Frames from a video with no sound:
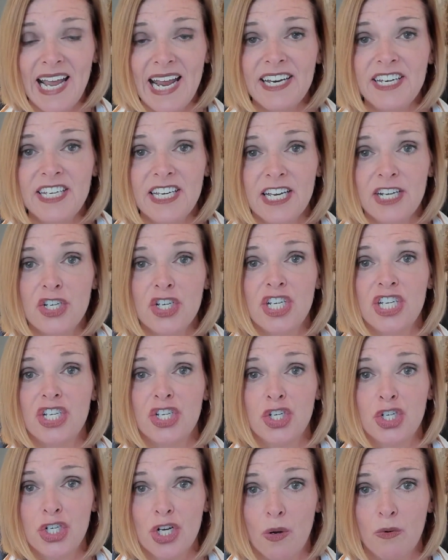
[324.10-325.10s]
A D H D
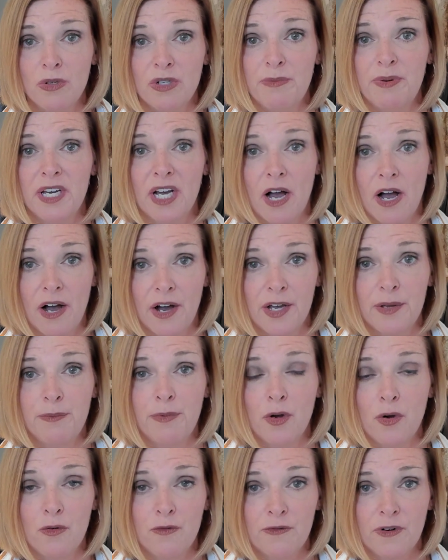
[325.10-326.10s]
is shown to be a
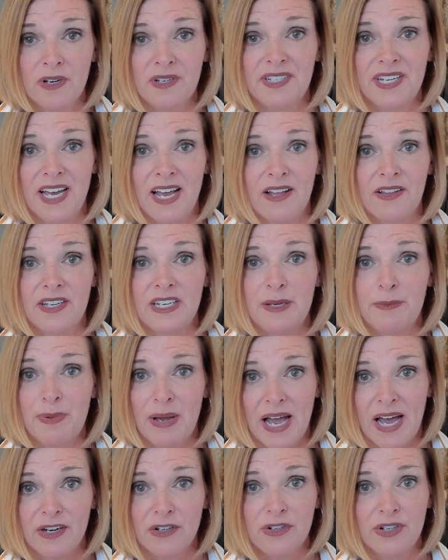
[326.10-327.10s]
hypofrontality
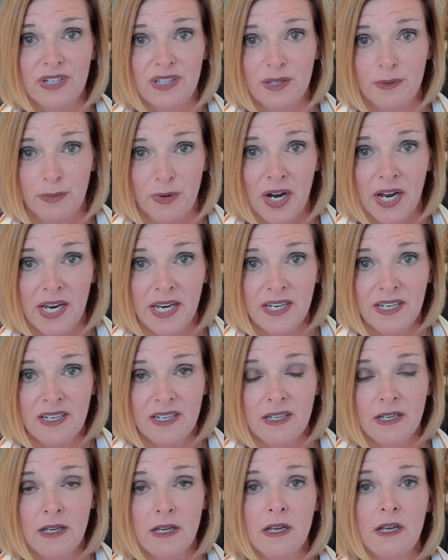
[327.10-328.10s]
pattern in the
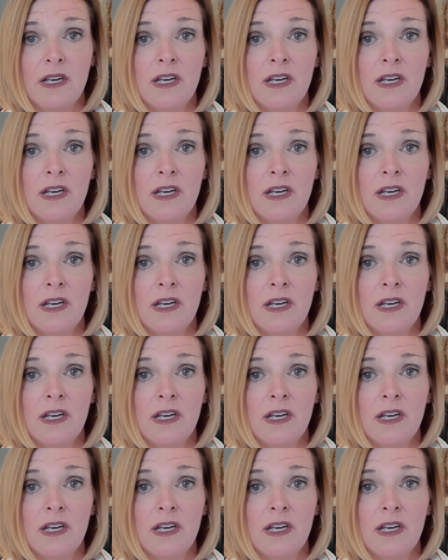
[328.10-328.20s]
brain.